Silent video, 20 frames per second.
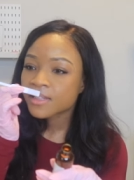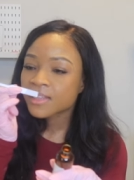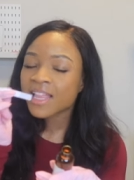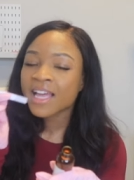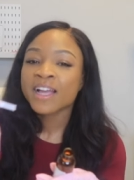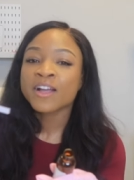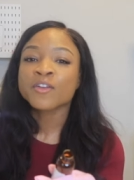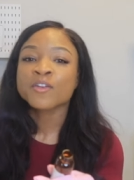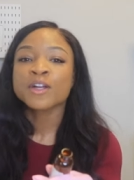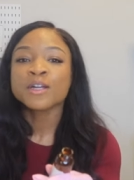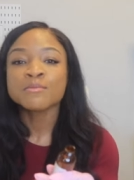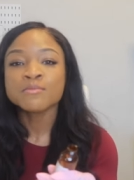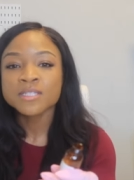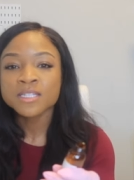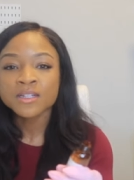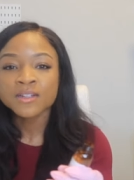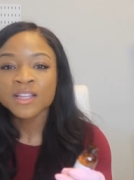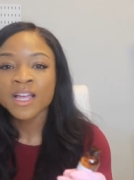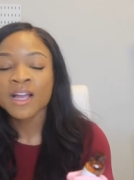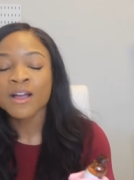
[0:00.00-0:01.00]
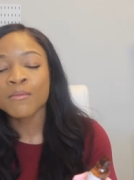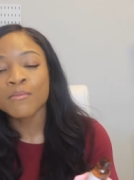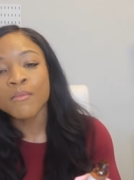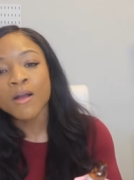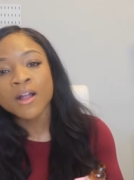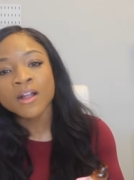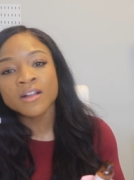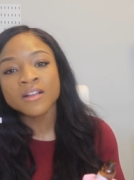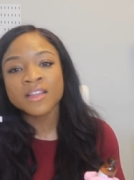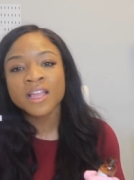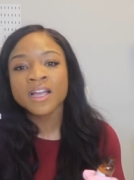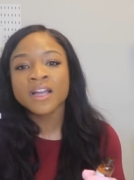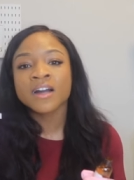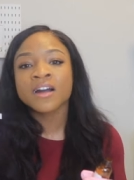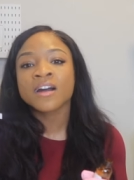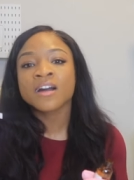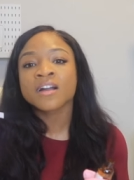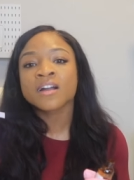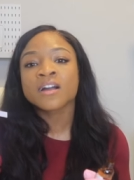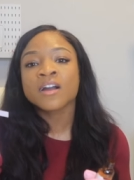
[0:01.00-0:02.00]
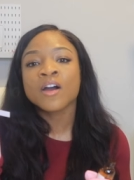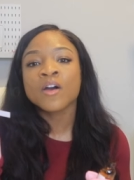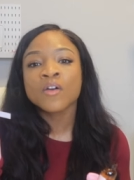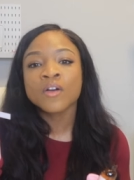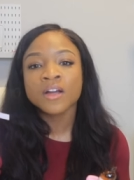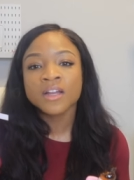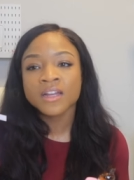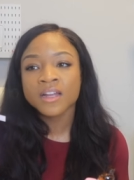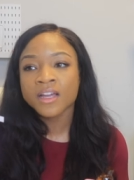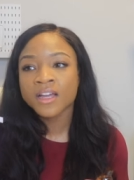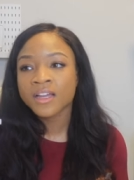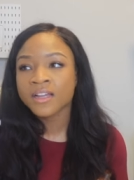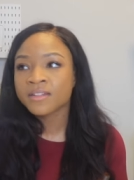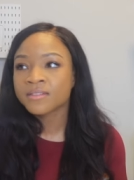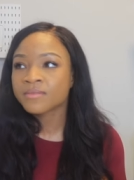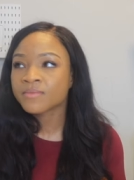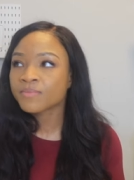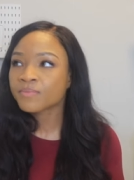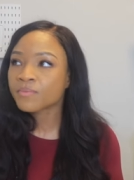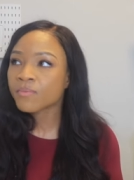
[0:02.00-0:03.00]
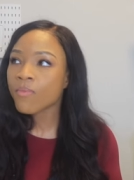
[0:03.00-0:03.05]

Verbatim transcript: Like creamsicle, like a mark, like a coconut.